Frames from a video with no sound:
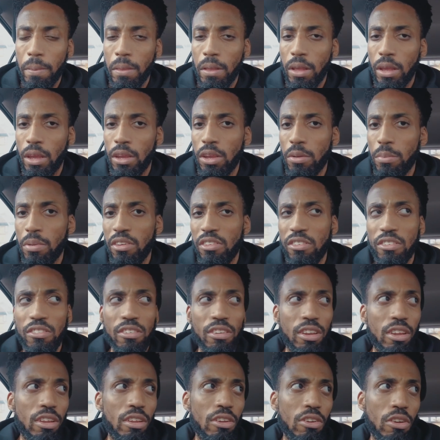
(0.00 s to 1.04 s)
in your business
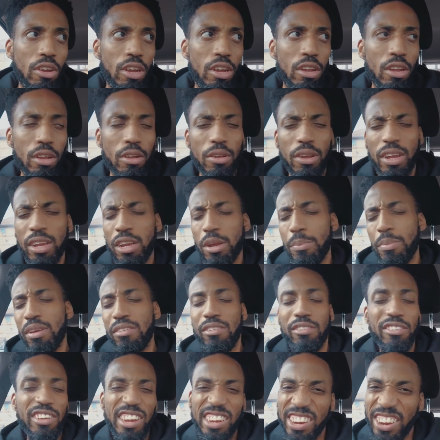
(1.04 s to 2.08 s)
and in
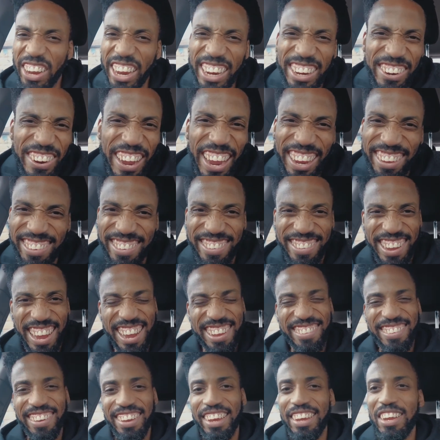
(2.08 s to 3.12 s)
your
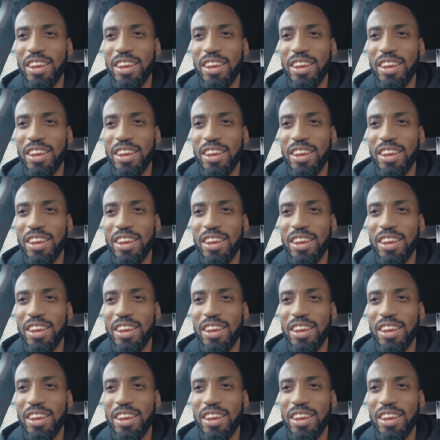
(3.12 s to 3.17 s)
exercising,